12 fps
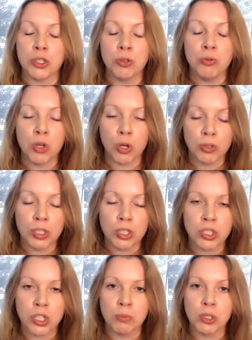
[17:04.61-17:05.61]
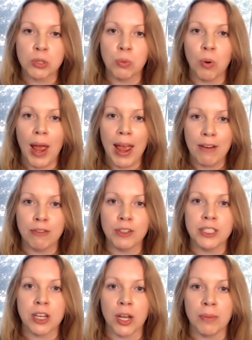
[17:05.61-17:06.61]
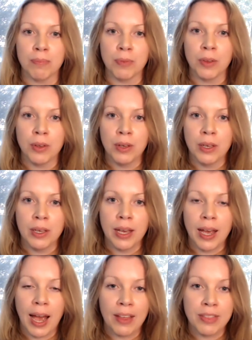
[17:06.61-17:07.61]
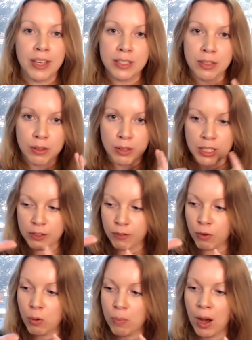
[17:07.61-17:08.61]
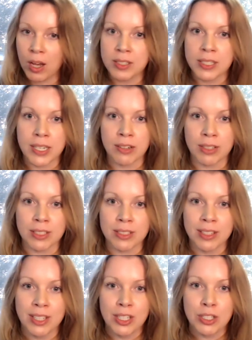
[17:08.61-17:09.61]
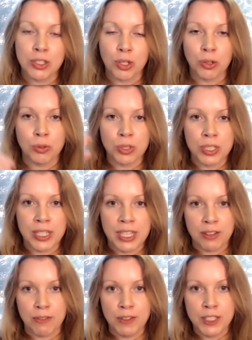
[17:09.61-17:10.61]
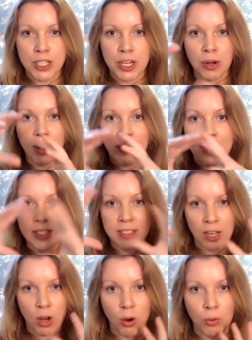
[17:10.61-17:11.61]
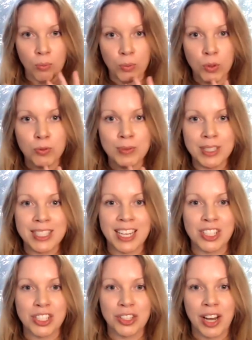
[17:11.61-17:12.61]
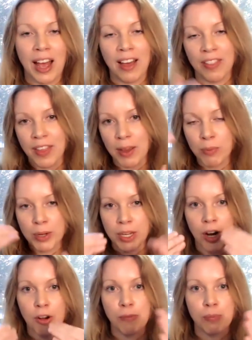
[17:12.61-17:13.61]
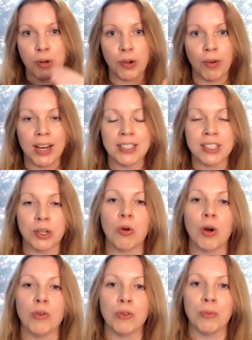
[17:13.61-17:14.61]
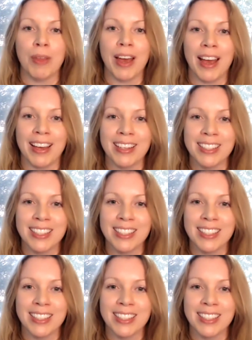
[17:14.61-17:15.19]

You notice so much more every time. And there's this 4-part series. So you'll see there's a video and there's like a whole movement session. And then we kind of progress and grow from there.